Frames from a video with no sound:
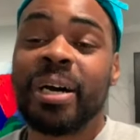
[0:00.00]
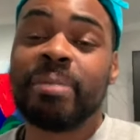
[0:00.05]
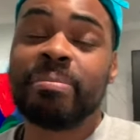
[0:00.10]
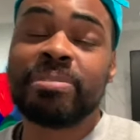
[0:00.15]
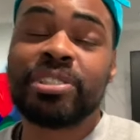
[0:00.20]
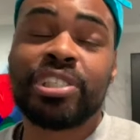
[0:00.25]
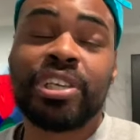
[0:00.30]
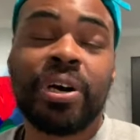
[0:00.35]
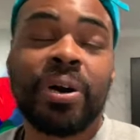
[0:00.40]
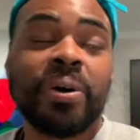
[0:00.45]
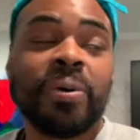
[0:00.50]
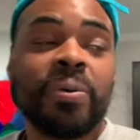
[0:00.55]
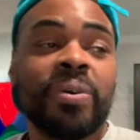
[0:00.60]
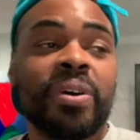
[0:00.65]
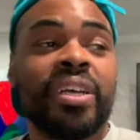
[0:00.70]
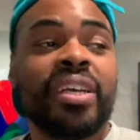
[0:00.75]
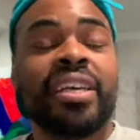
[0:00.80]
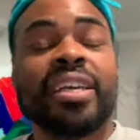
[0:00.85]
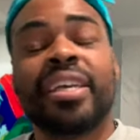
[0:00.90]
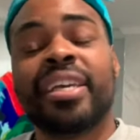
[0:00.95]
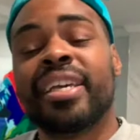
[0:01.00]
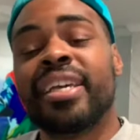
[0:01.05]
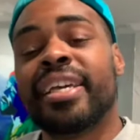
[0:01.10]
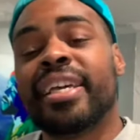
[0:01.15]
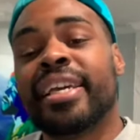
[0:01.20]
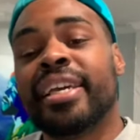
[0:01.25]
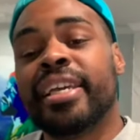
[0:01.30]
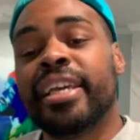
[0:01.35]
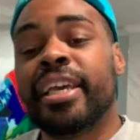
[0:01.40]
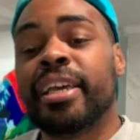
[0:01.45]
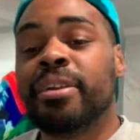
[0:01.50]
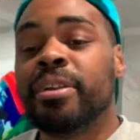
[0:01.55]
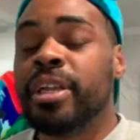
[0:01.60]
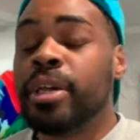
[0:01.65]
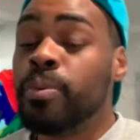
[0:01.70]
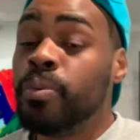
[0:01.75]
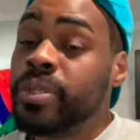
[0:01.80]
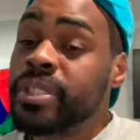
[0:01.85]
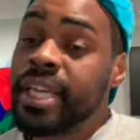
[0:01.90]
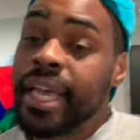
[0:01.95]
So it
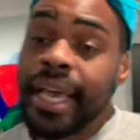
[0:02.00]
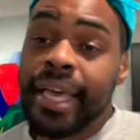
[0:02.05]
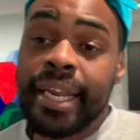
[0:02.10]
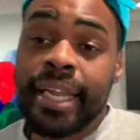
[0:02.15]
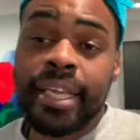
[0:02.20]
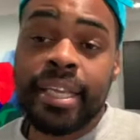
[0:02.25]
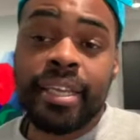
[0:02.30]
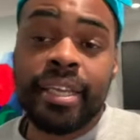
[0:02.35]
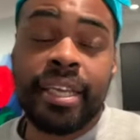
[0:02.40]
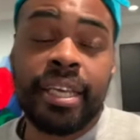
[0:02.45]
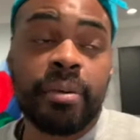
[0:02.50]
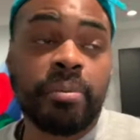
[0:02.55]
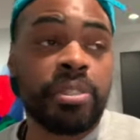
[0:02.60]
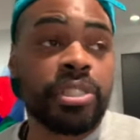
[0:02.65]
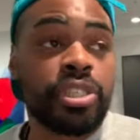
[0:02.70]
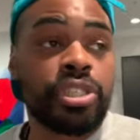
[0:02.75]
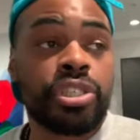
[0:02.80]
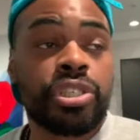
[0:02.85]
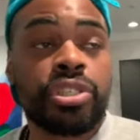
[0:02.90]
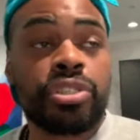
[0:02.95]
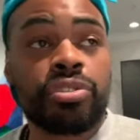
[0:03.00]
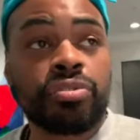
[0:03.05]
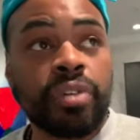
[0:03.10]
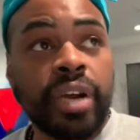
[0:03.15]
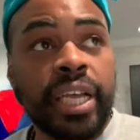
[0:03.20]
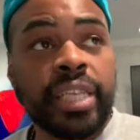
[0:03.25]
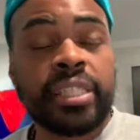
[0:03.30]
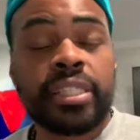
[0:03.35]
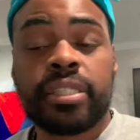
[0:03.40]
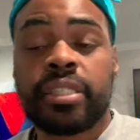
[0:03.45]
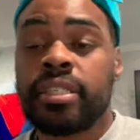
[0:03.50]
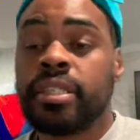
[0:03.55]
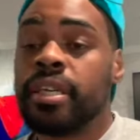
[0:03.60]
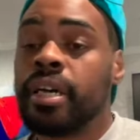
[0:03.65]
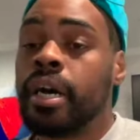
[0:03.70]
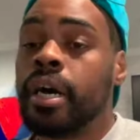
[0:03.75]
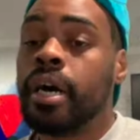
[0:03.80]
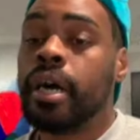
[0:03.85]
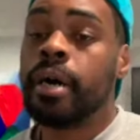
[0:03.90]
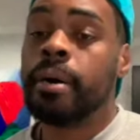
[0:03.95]
was a headache. It was a stress.
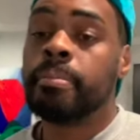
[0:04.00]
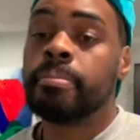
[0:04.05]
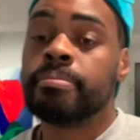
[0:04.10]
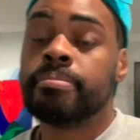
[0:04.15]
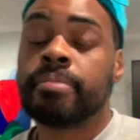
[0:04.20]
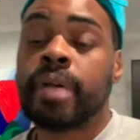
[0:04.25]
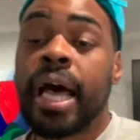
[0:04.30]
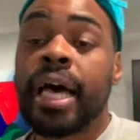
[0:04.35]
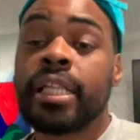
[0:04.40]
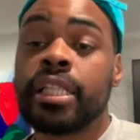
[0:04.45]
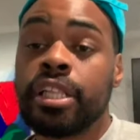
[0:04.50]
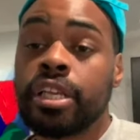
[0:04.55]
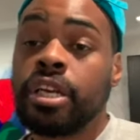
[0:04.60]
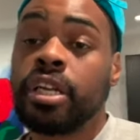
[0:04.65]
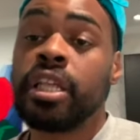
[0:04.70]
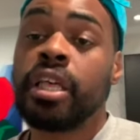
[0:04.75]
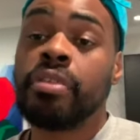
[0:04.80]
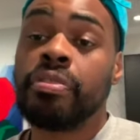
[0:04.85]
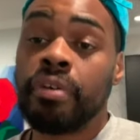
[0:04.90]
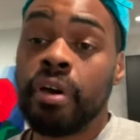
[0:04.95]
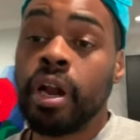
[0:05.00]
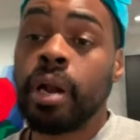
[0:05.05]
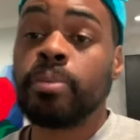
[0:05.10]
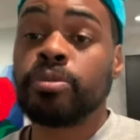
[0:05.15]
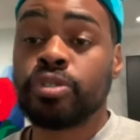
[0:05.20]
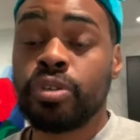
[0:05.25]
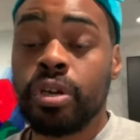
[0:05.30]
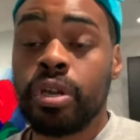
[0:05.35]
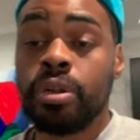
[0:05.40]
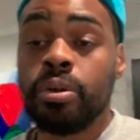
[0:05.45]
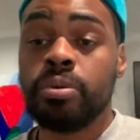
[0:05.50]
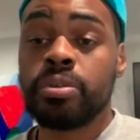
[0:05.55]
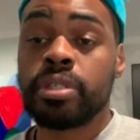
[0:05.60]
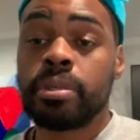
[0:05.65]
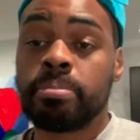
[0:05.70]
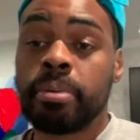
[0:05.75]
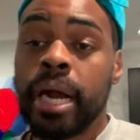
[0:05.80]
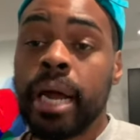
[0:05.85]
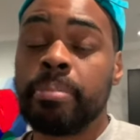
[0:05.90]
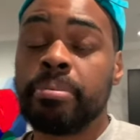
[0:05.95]
I literally thought I was going to lose the
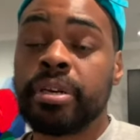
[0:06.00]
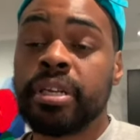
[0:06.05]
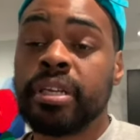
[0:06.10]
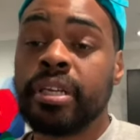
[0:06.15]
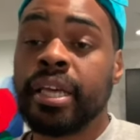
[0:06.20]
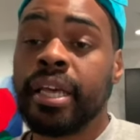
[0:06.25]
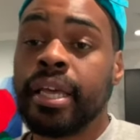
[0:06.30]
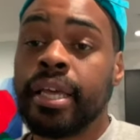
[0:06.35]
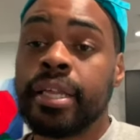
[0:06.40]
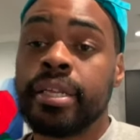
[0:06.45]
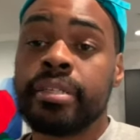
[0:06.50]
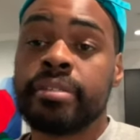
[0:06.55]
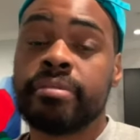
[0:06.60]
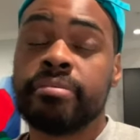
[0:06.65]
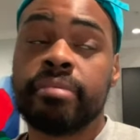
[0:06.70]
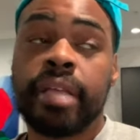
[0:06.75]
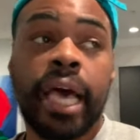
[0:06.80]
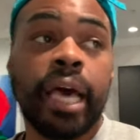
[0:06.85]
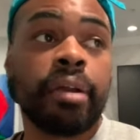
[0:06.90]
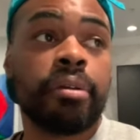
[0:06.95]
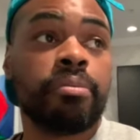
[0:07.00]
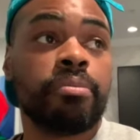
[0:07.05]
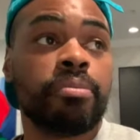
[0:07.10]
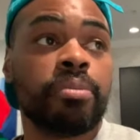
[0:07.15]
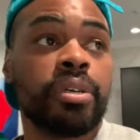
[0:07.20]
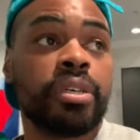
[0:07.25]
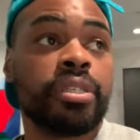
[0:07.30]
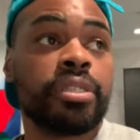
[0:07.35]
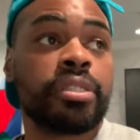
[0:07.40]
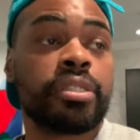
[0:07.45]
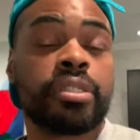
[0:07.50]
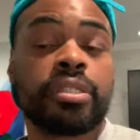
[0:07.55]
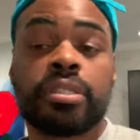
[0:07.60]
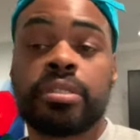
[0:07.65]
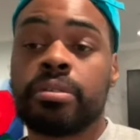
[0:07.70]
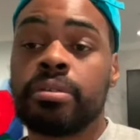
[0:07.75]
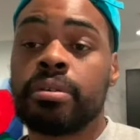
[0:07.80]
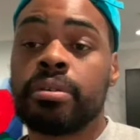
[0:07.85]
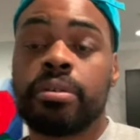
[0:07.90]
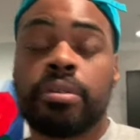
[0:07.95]
property, and that was
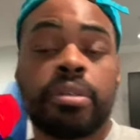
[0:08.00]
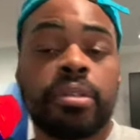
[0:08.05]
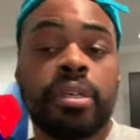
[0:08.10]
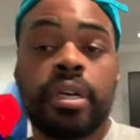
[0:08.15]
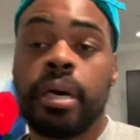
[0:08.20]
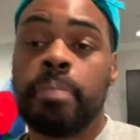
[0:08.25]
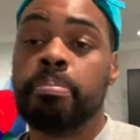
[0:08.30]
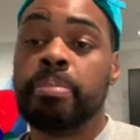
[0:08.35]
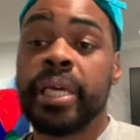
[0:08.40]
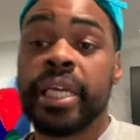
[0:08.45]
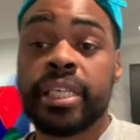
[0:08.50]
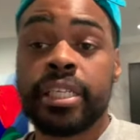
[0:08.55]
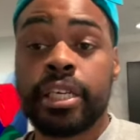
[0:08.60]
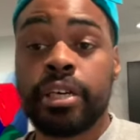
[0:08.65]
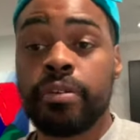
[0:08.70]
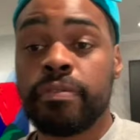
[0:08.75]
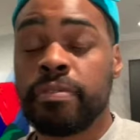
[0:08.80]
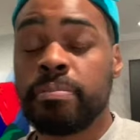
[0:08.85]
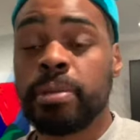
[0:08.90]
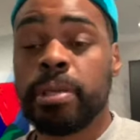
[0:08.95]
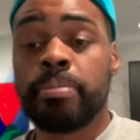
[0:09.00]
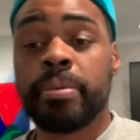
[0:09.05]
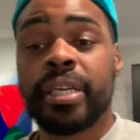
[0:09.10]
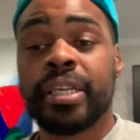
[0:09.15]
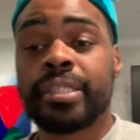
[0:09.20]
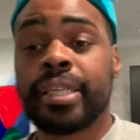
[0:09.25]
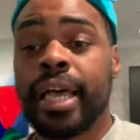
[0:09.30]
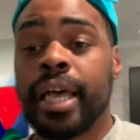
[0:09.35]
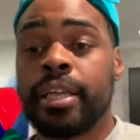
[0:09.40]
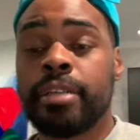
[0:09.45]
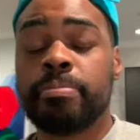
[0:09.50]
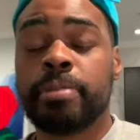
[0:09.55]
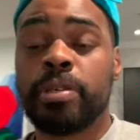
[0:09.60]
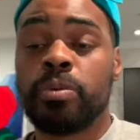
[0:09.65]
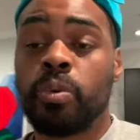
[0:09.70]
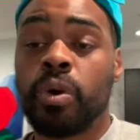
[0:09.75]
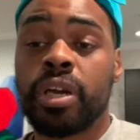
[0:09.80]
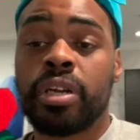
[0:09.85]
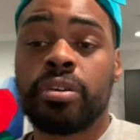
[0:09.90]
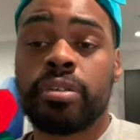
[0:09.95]
a big deal for me because I had been
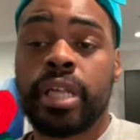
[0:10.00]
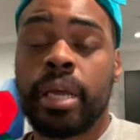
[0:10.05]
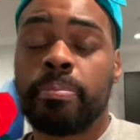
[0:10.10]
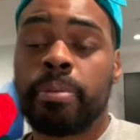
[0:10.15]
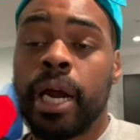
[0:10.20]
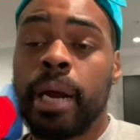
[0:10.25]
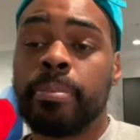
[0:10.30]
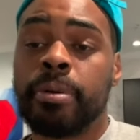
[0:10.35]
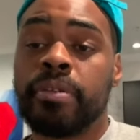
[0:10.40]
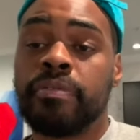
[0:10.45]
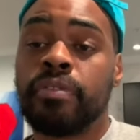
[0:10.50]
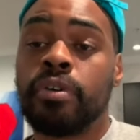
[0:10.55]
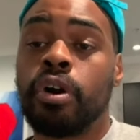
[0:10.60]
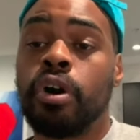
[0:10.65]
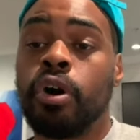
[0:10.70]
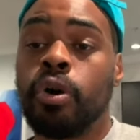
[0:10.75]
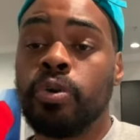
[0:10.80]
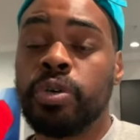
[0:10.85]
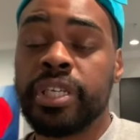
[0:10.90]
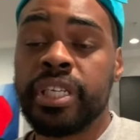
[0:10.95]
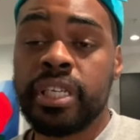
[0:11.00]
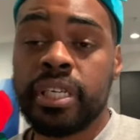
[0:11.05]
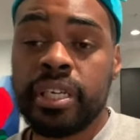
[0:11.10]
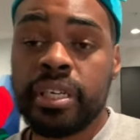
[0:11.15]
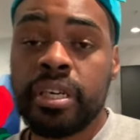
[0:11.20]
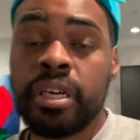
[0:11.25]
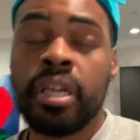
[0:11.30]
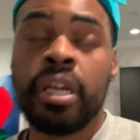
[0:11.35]
working on that property for a whole year.